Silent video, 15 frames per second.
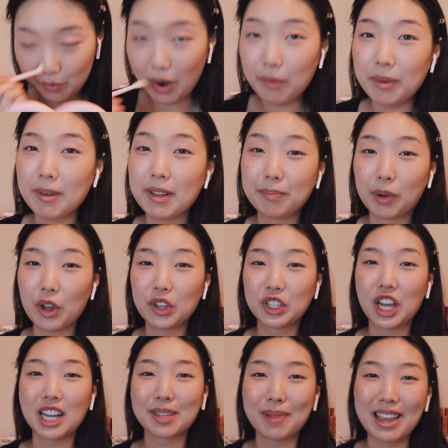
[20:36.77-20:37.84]
And why would my
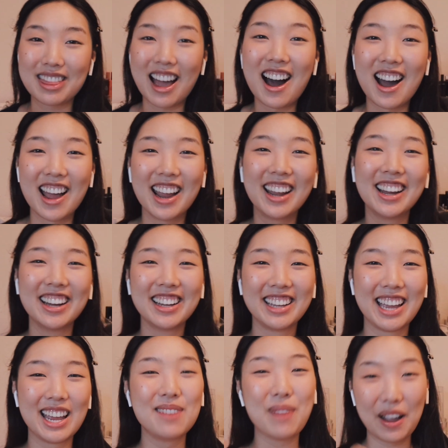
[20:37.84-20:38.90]
brother touch my thigh
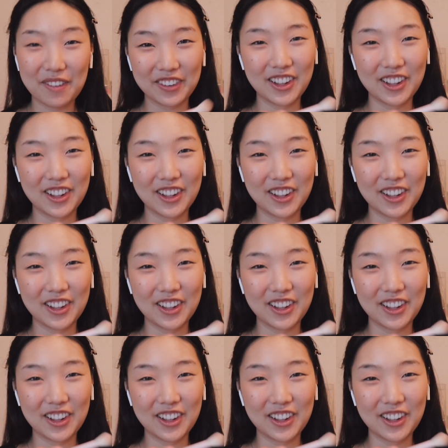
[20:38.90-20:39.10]
in my